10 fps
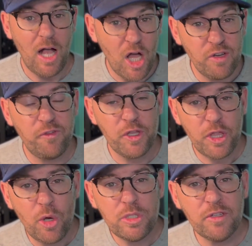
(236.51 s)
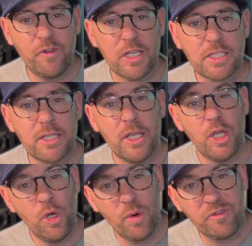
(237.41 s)
And for those of us
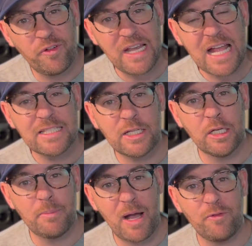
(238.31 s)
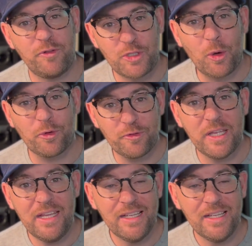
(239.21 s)
who are fanatical about photography